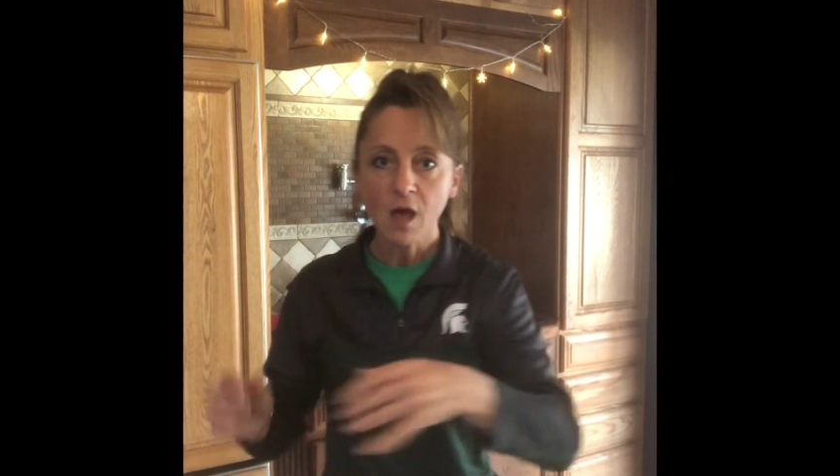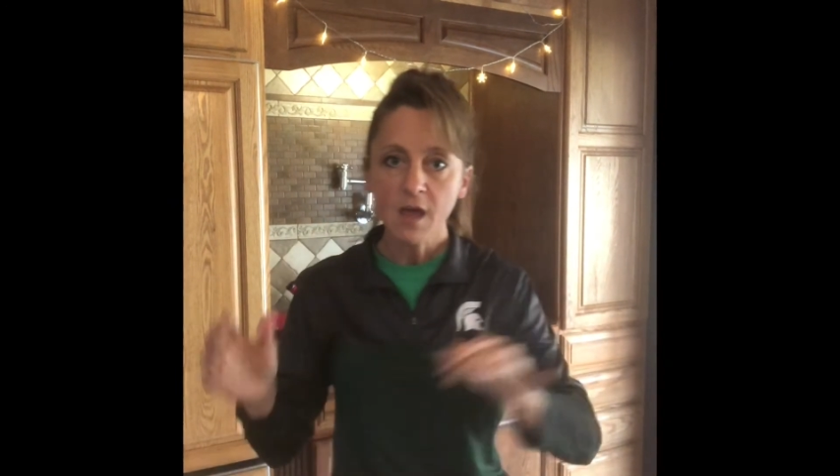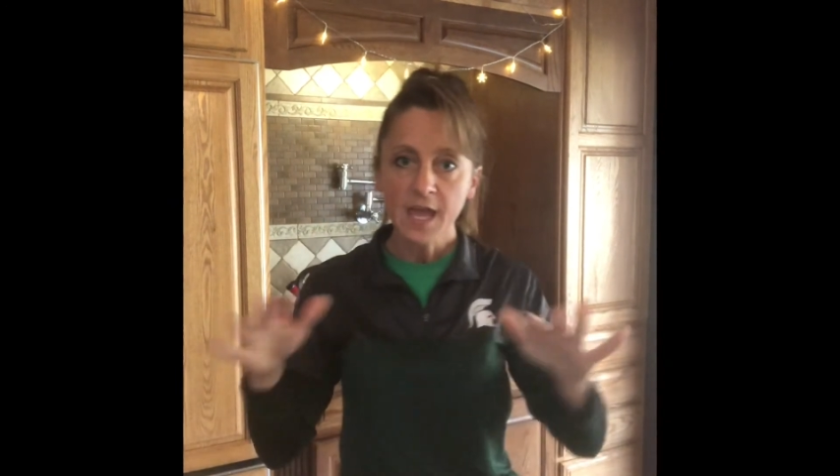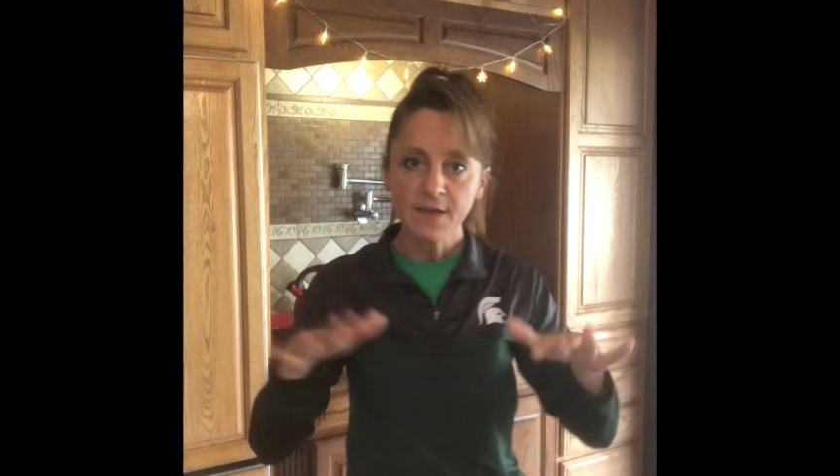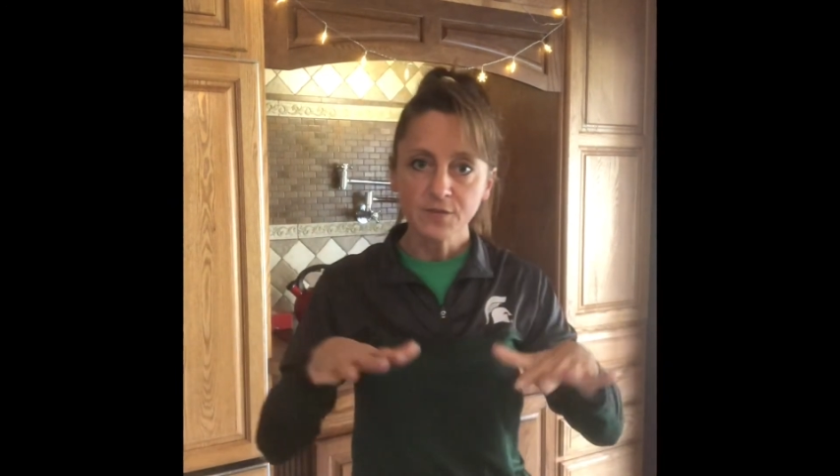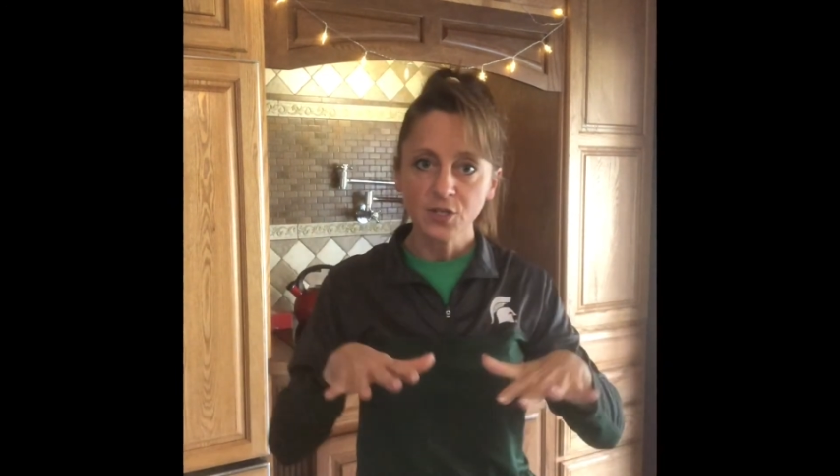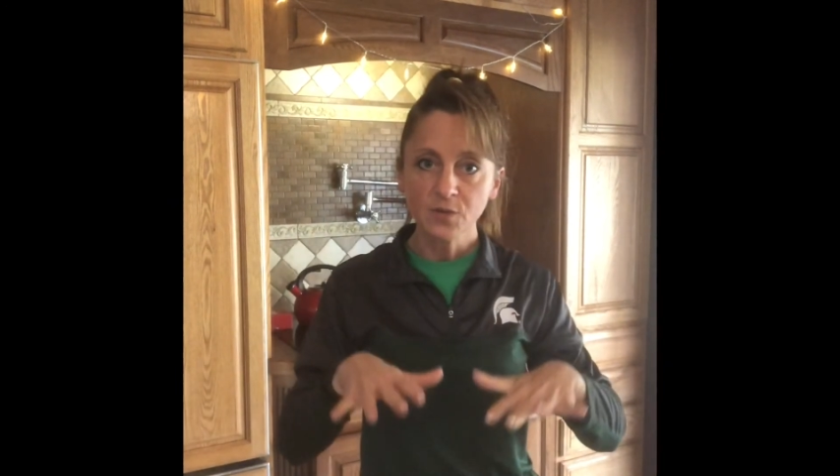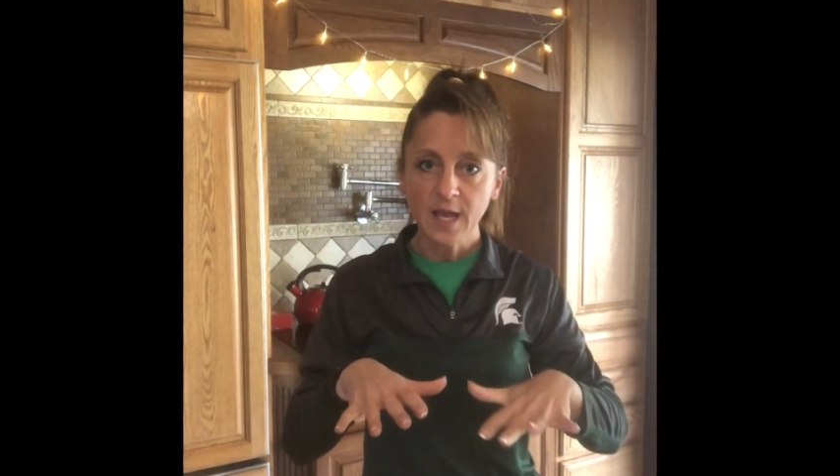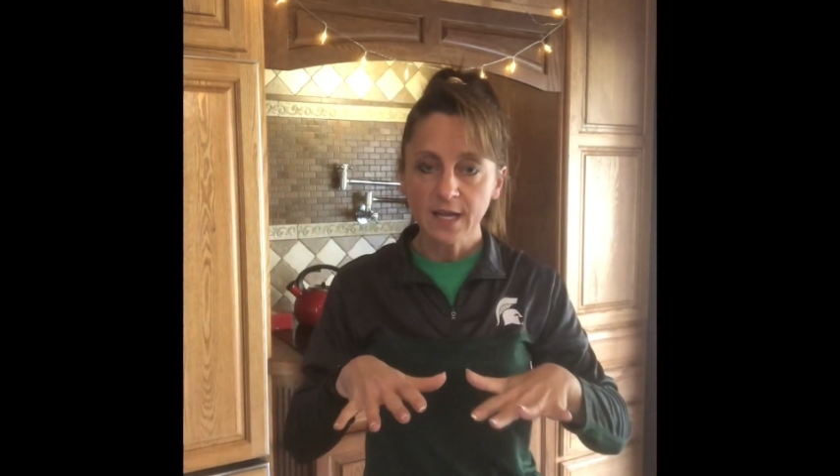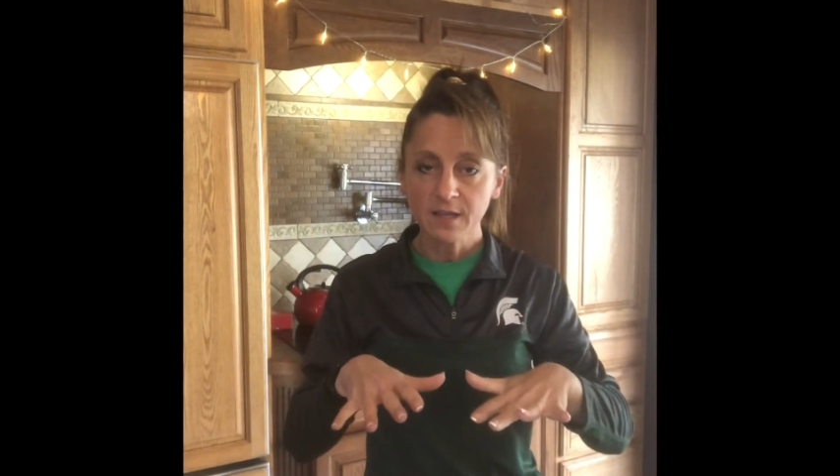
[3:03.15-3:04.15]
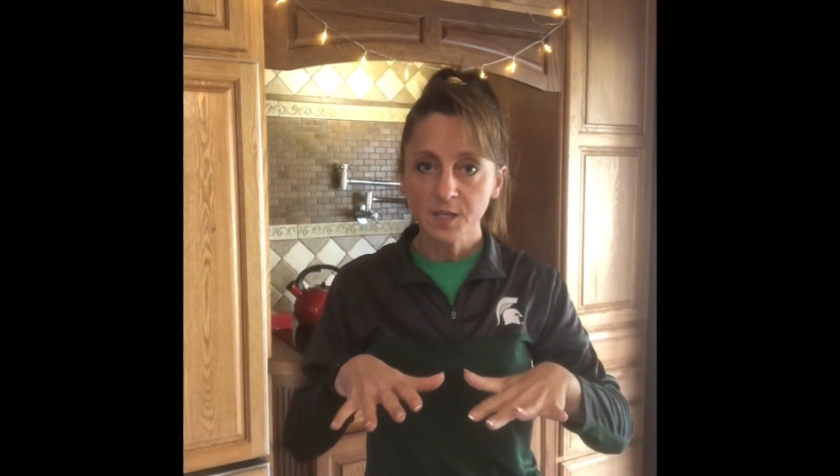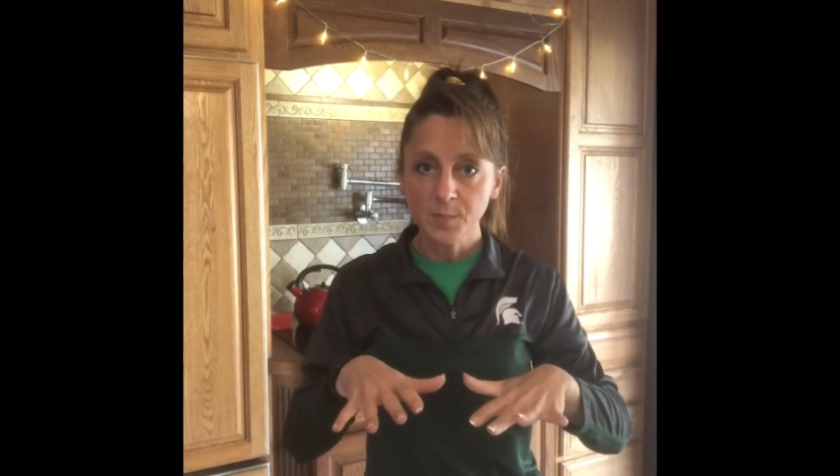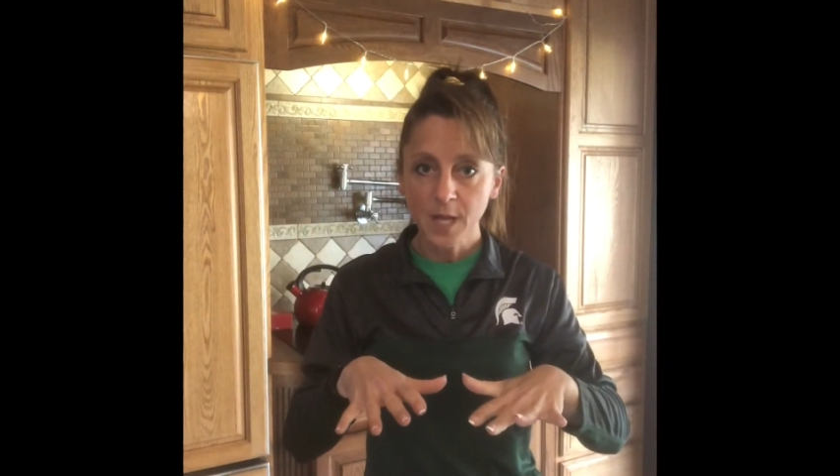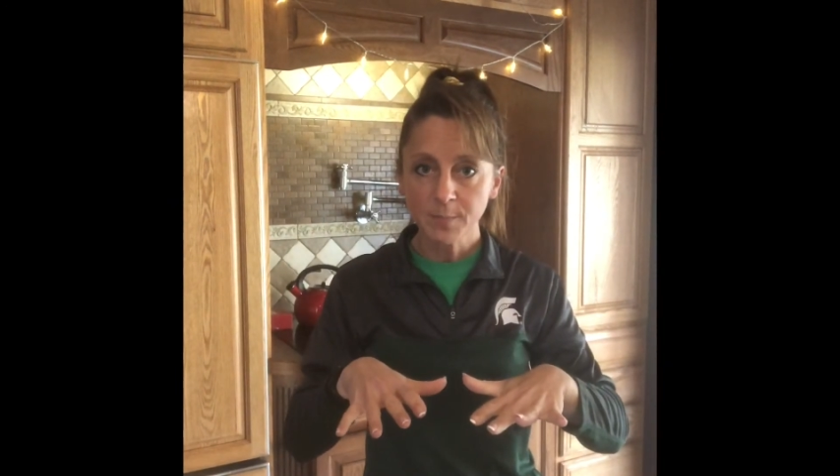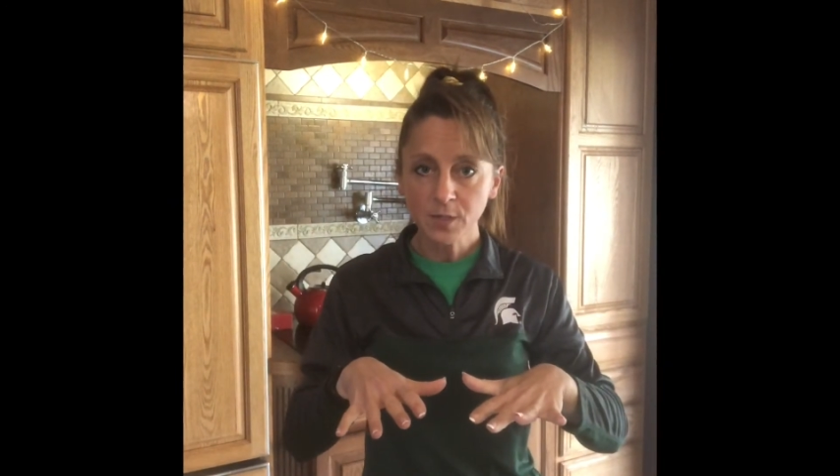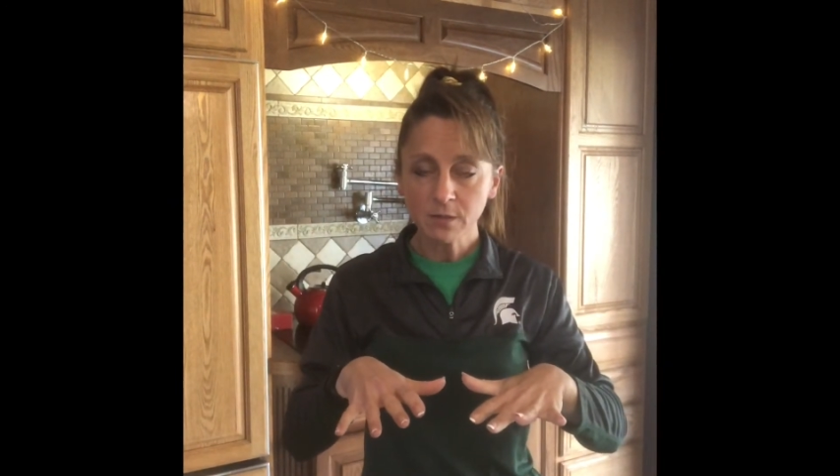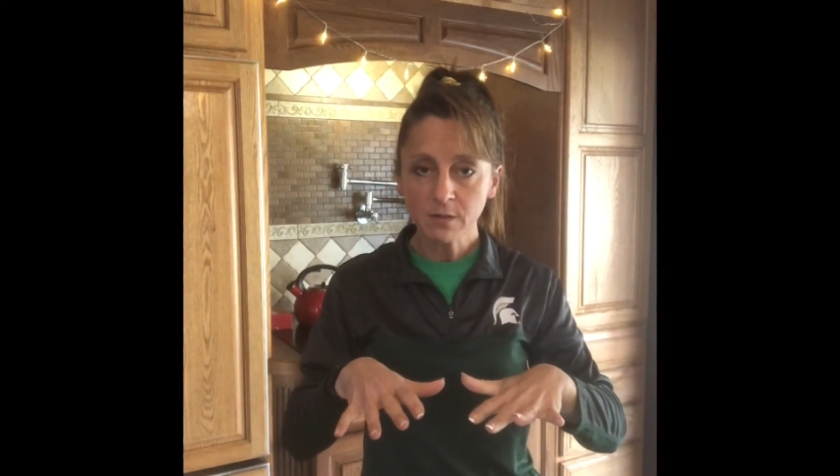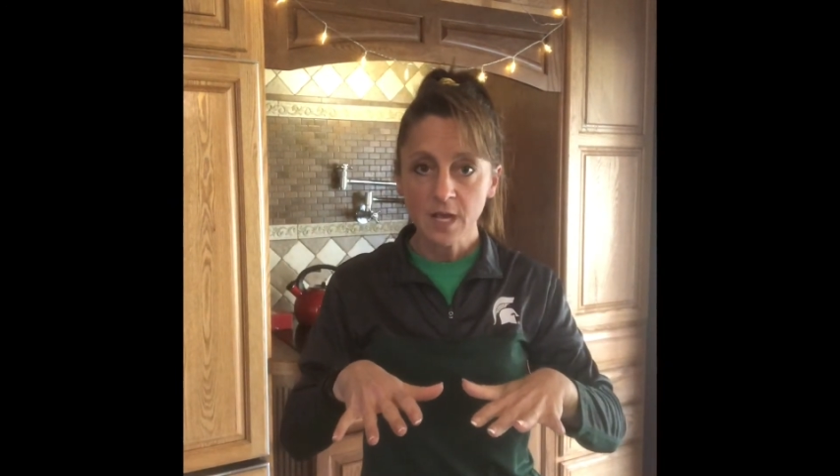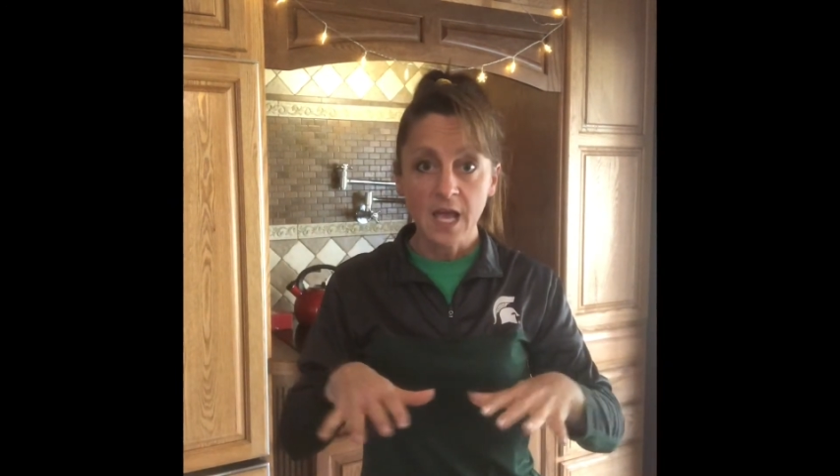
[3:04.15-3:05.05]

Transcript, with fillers: after you added the pepper